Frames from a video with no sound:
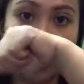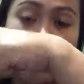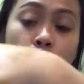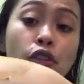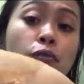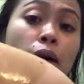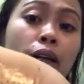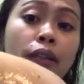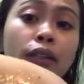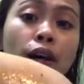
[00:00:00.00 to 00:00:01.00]
So, yung
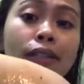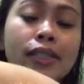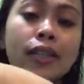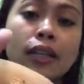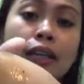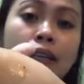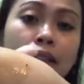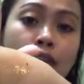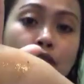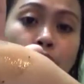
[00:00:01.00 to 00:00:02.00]
mga dots na
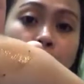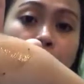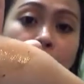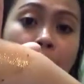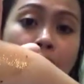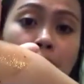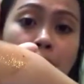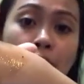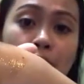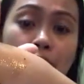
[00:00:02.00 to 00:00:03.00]
nakikita nyo or the black
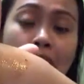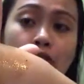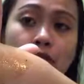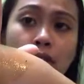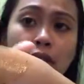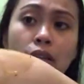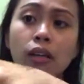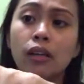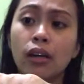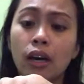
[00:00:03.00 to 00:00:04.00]
spots are actually
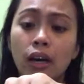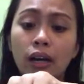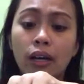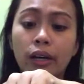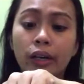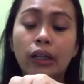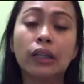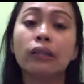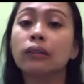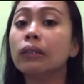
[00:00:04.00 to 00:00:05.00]

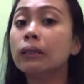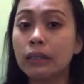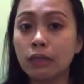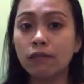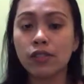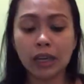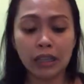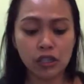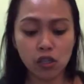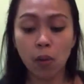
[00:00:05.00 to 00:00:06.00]
green tea leaves,
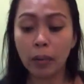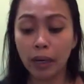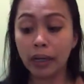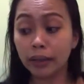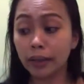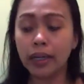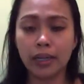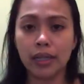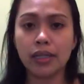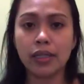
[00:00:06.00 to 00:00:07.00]
at sobrang ganda
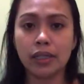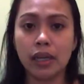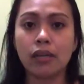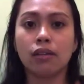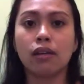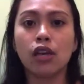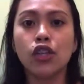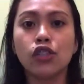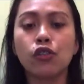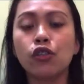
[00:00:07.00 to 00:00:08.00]
niya sa skin.
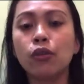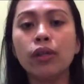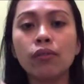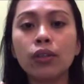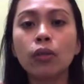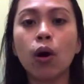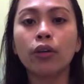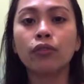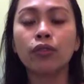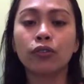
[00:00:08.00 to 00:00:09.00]
So, you leave it
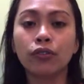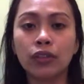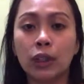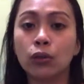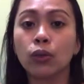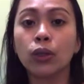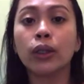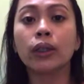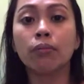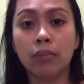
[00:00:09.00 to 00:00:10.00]
on for 15 to
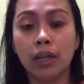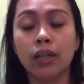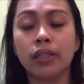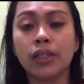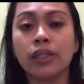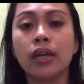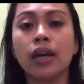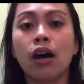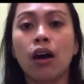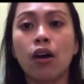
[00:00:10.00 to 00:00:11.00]
30 minutes
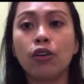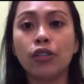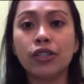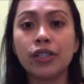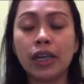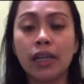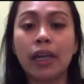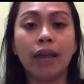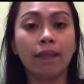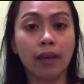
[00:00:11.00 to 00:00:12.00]
on your skin,
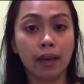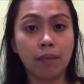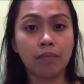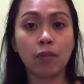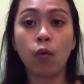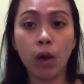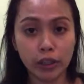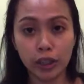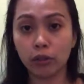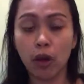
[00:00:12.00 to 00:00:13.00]
and then
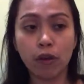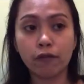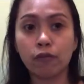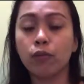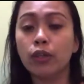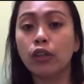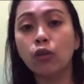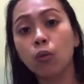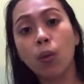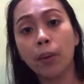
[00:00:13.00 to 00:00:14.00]
wash it off with
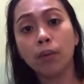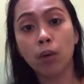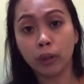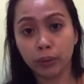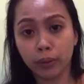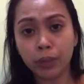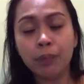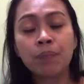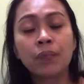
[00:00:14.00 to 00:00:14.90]
lukewarm water,